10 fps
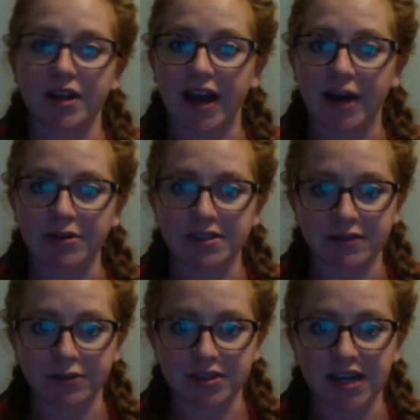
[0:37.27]
hours of
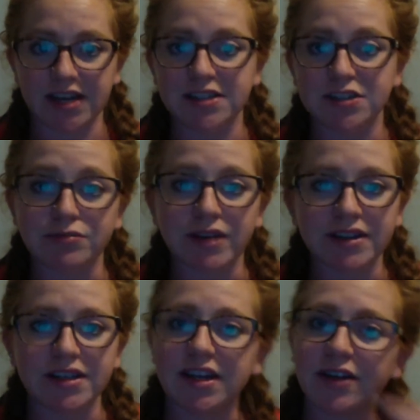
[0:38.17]
your day is
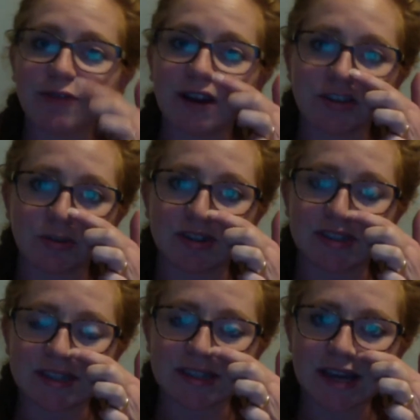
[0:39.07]
directly going to affect your
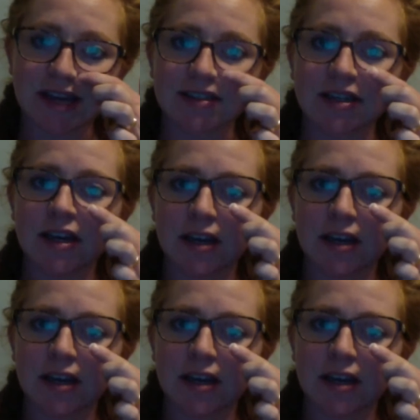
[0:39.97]
success.